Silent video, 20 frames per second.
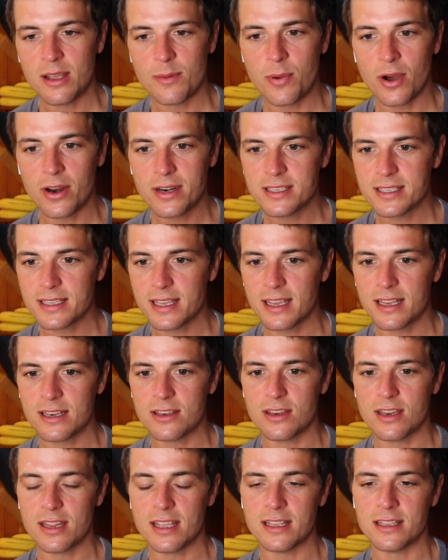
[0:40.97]
body
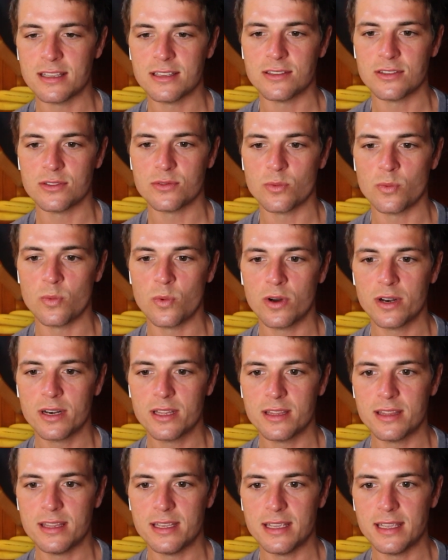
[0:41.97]
scan is one
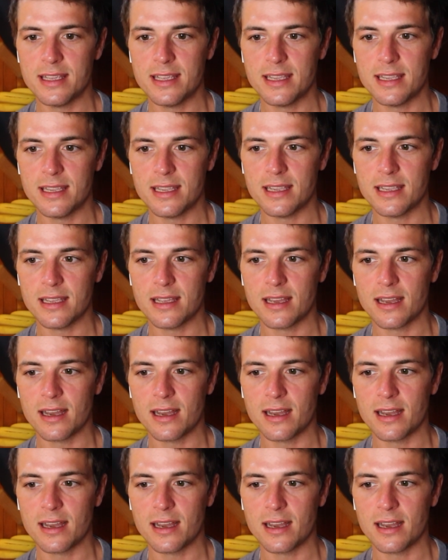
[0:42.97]
of the